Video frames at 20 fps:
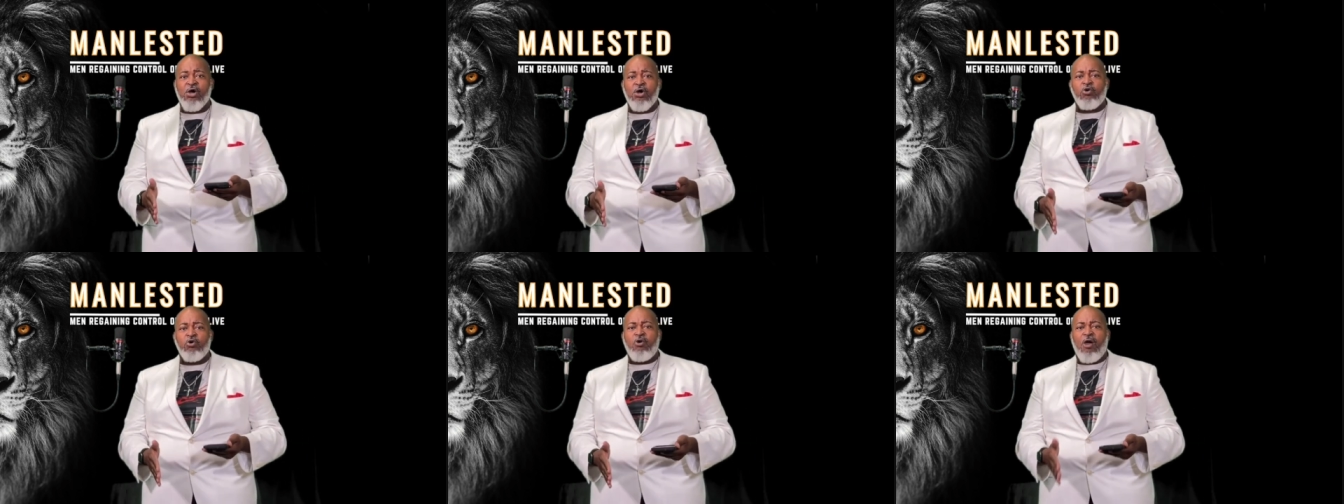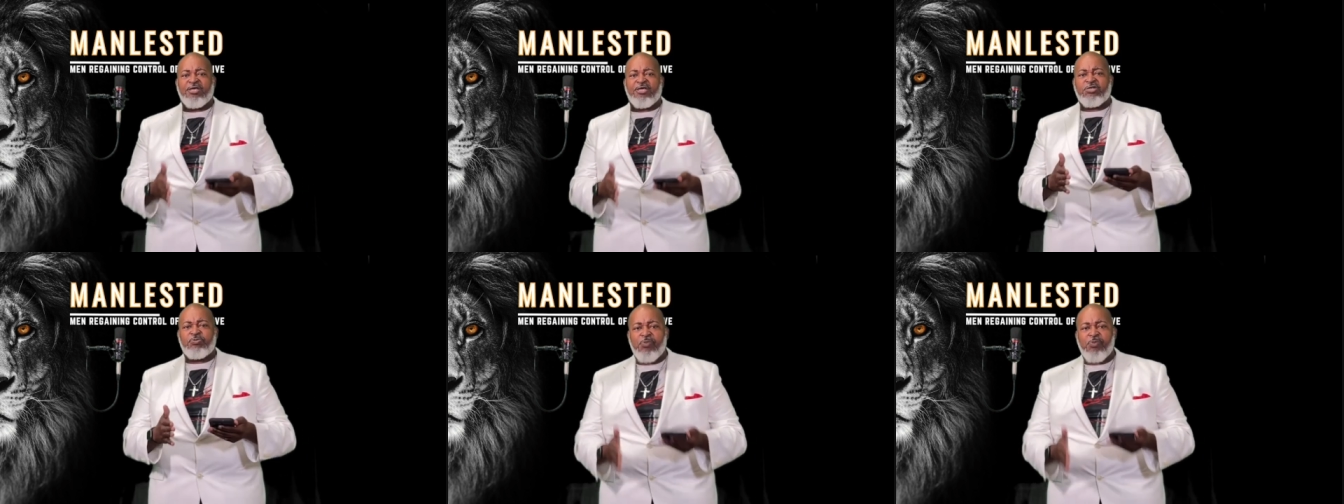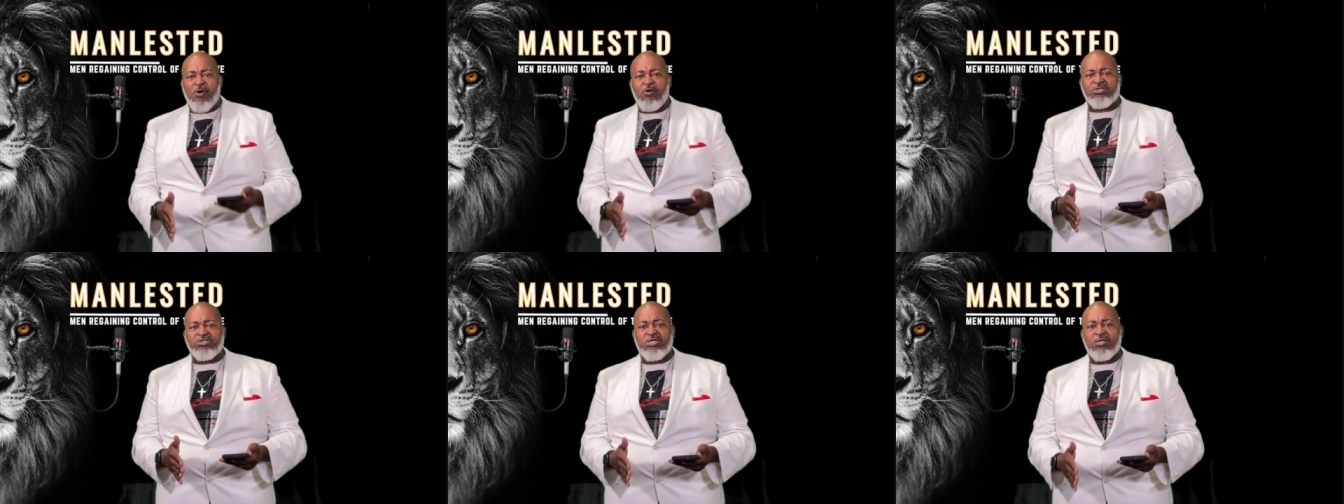who have
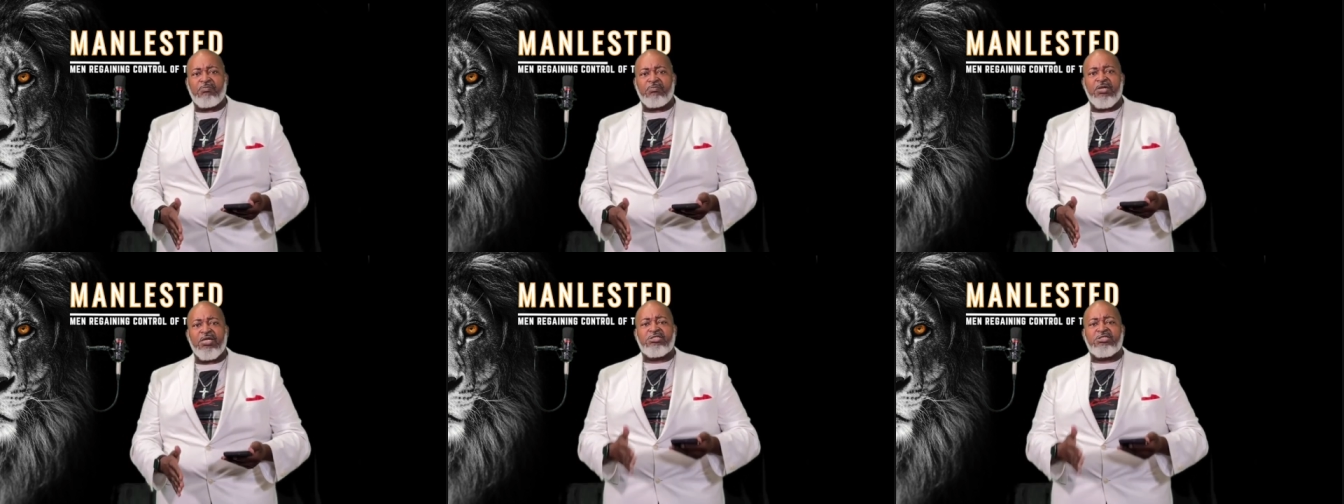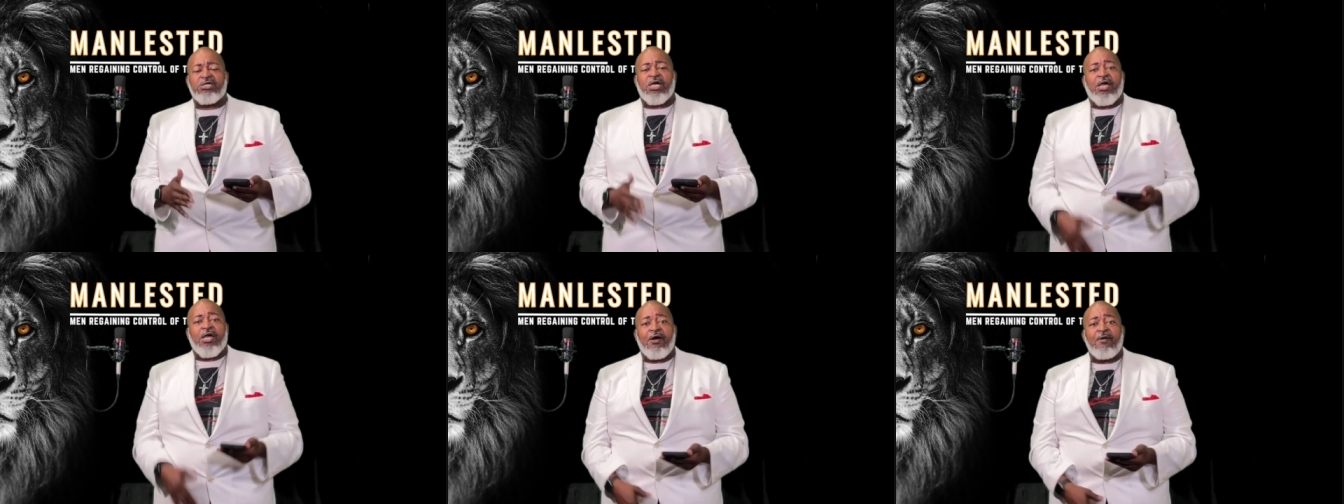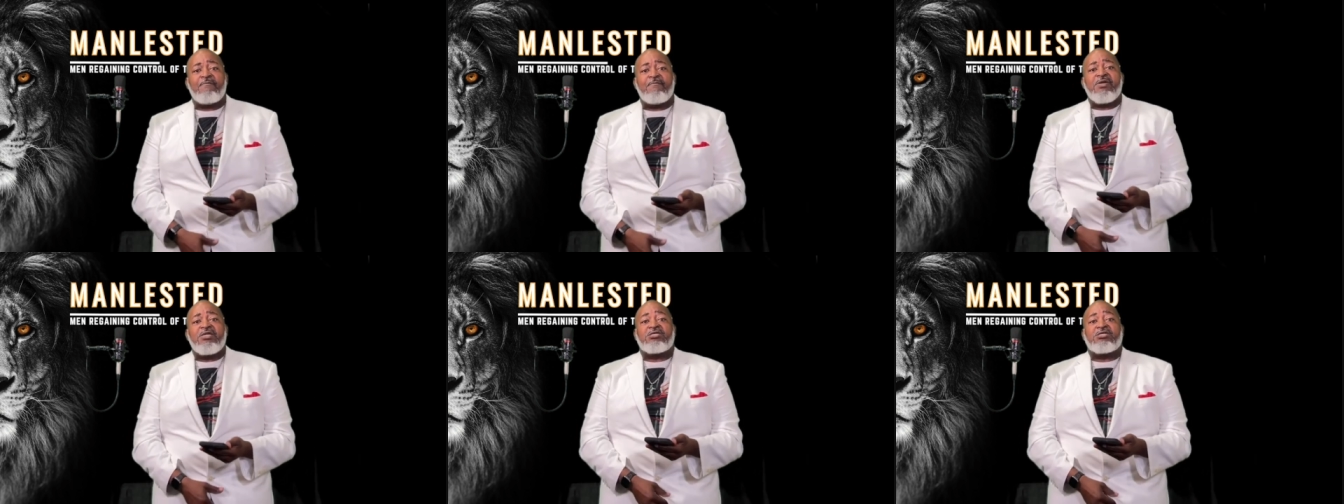spoke to me to
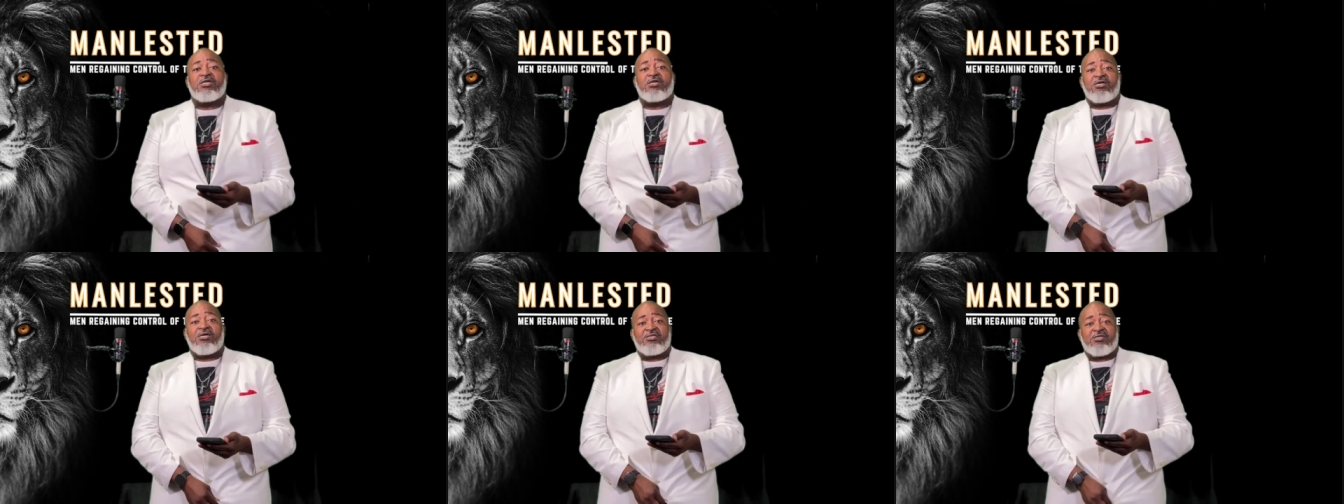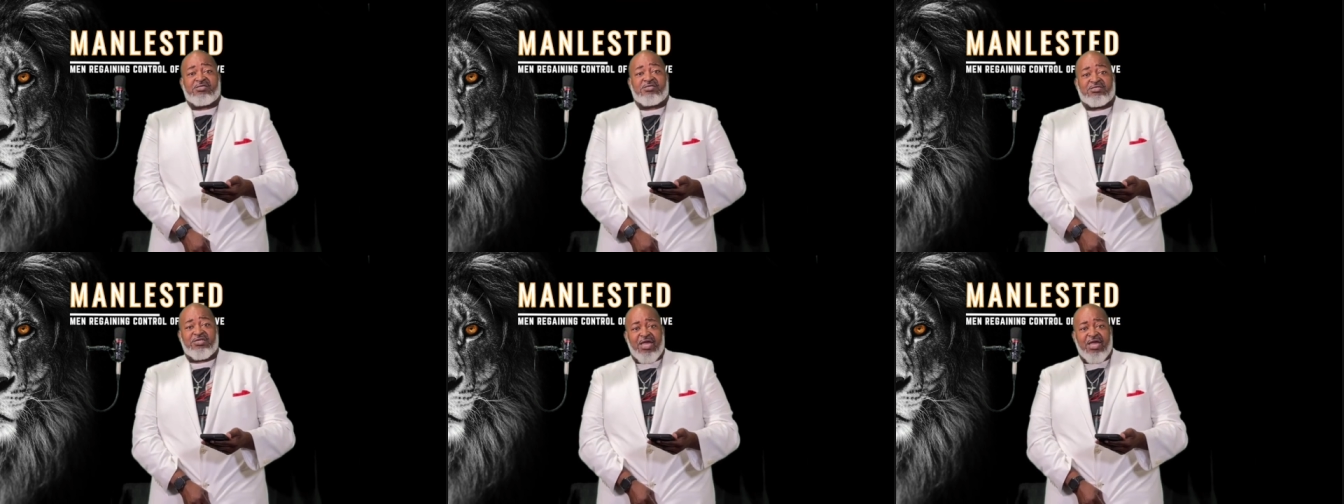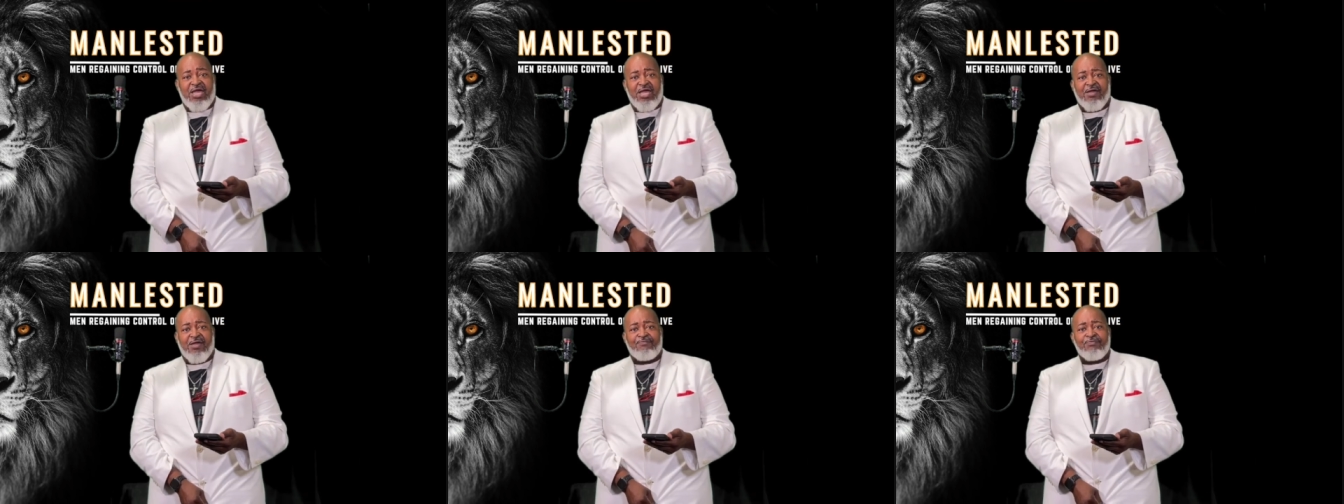help me to
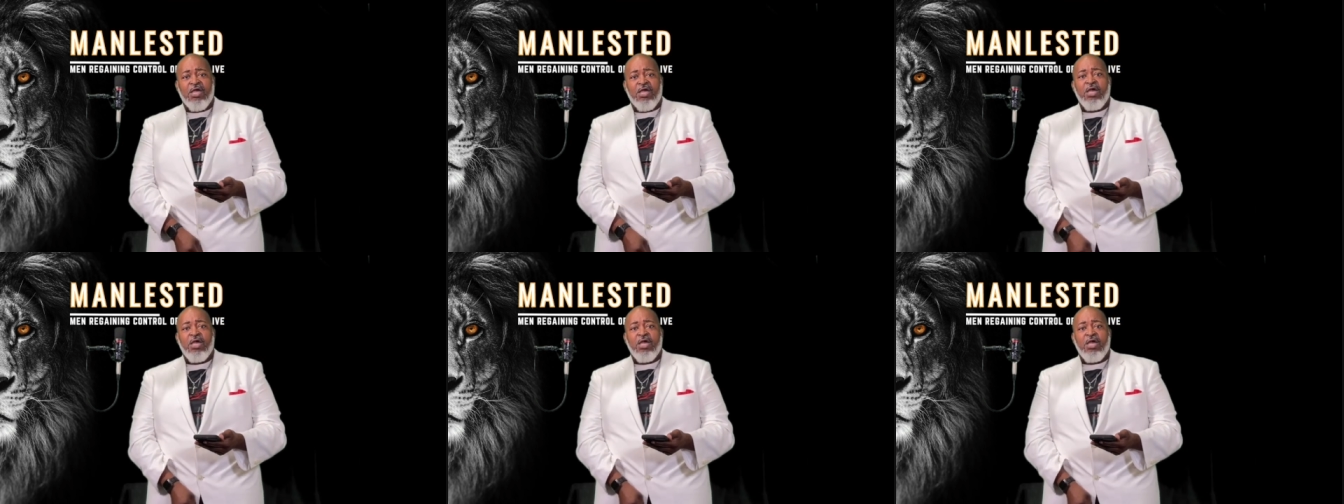understand